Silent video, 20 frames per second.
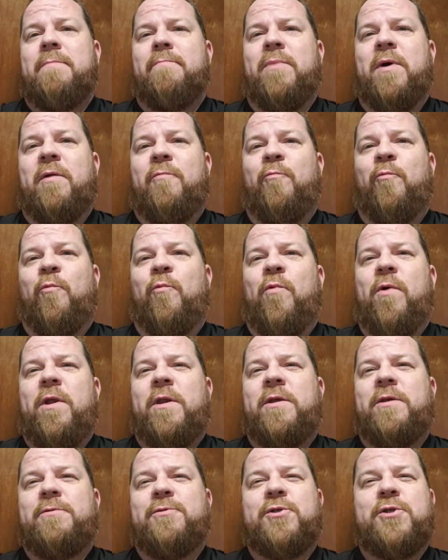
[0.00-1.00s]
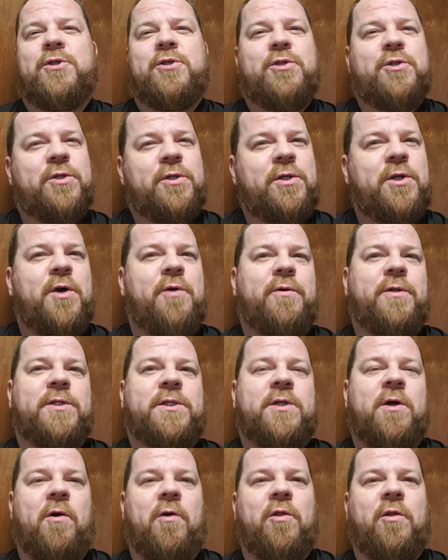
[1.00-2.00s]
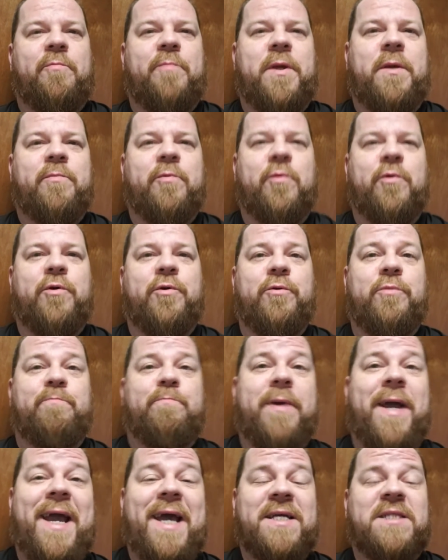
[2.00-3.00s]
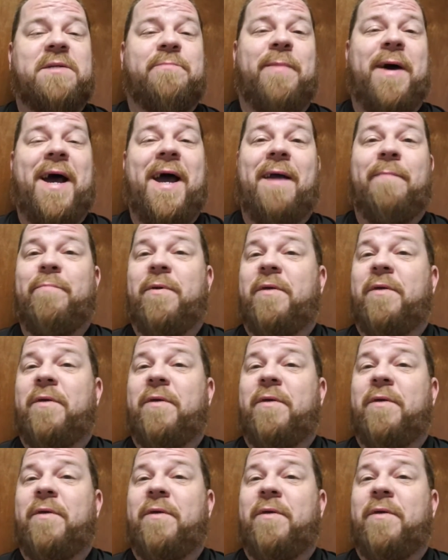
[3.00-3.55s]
But what you should notice are the people who passed by